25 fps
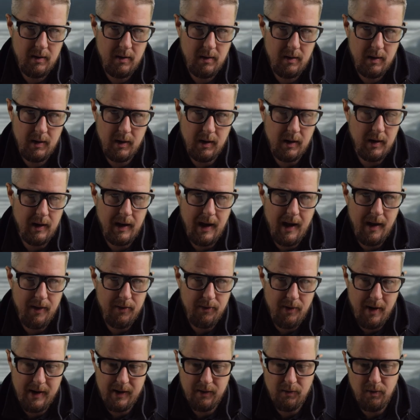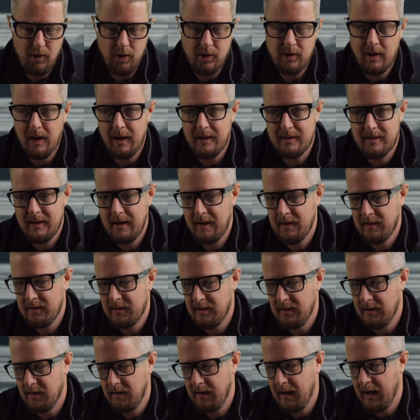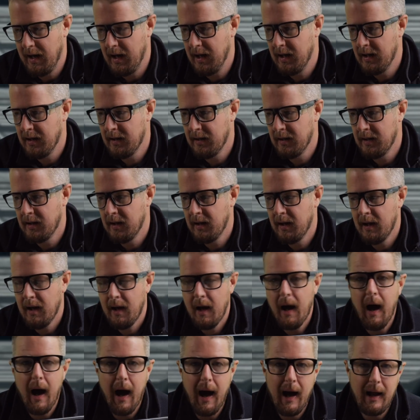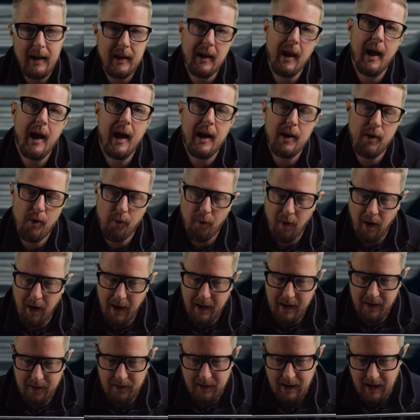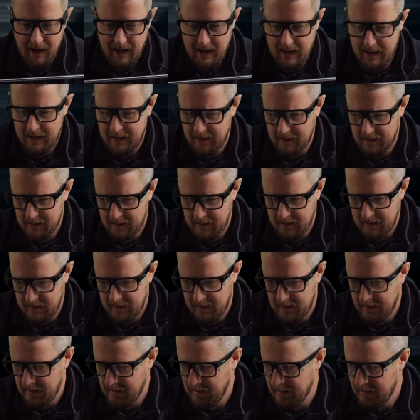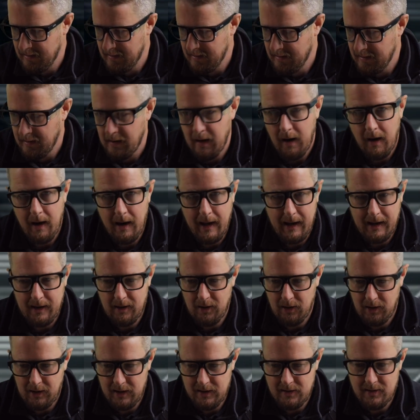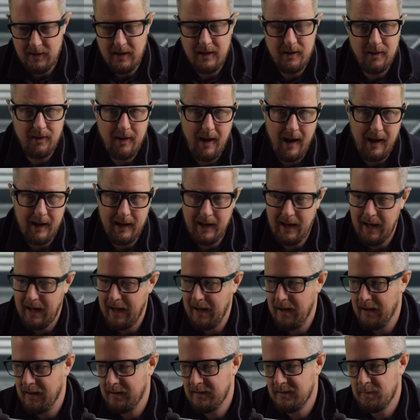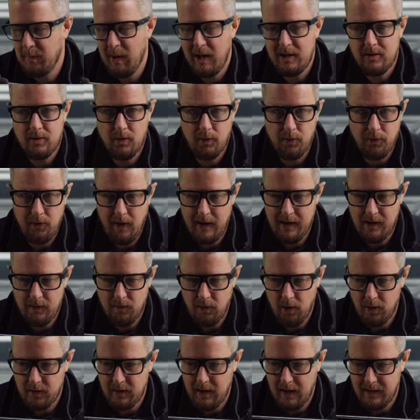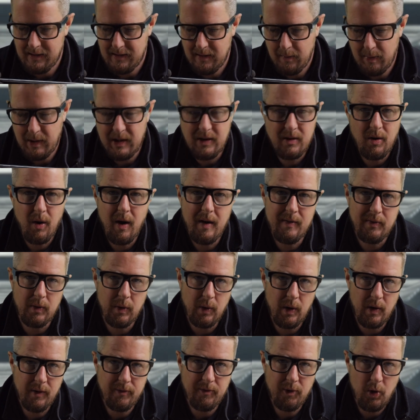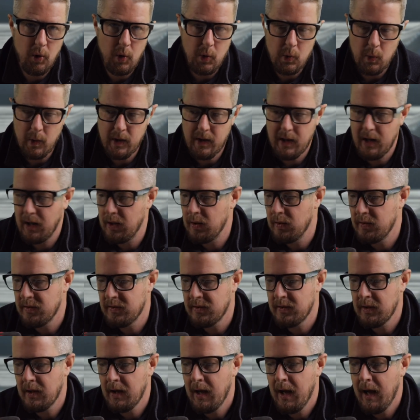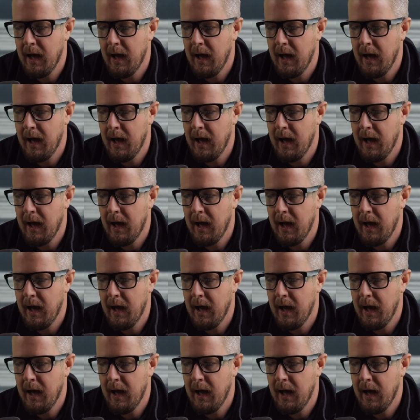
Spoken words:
You can get a threaded rod cutter to do that. And yeah, you're right, okay. I acknowledge that you can get a special threaded rod cutter, but not everyone can afford one of those.